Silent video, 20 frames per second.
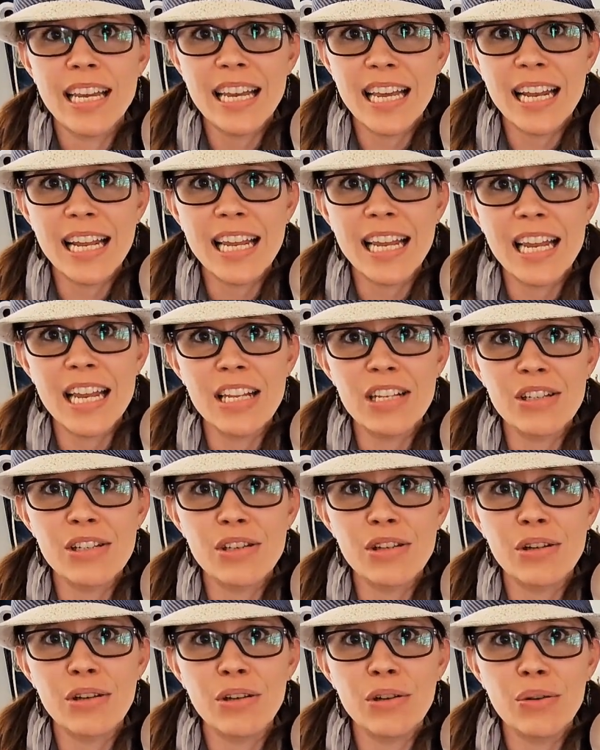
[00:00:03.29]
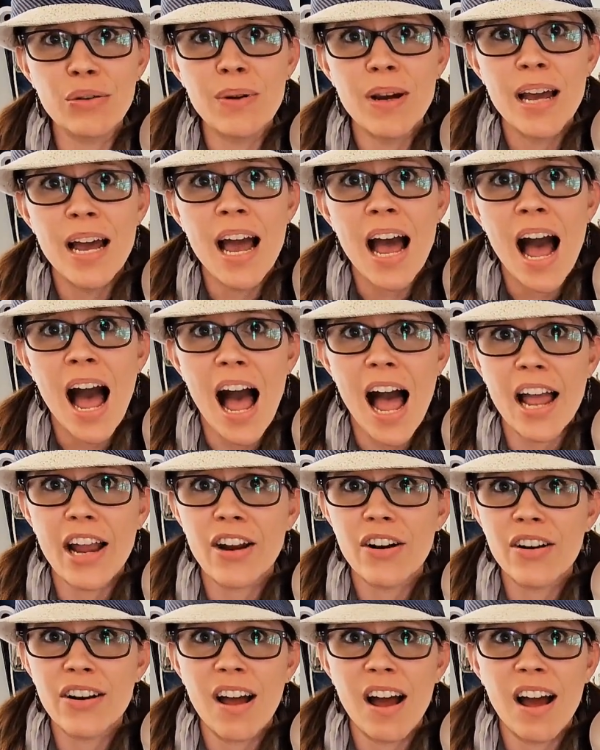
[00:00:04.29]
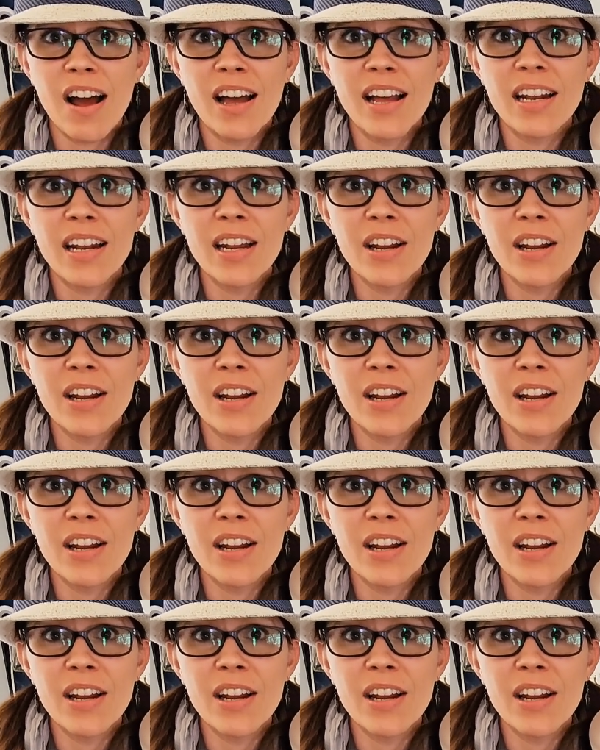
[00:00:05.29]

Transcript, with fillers: getting into iron-on